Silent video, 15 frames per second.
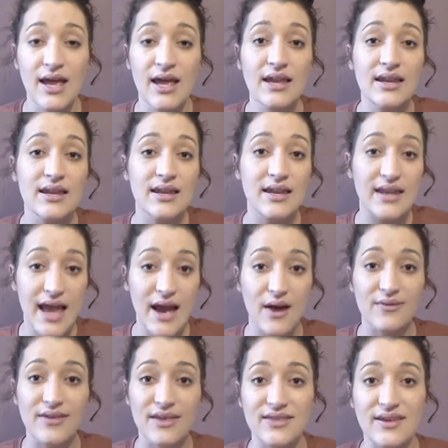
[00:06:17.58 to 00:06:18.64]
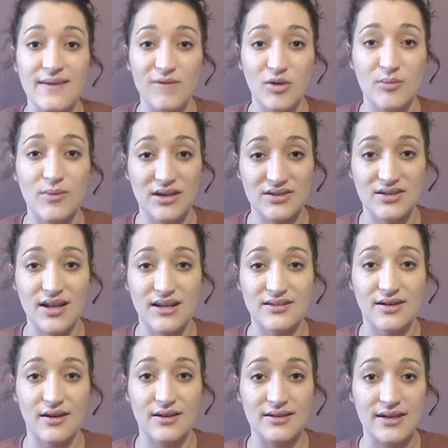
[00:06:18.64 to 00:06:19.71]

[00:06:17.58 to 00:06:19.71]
Now that the inflammation has gone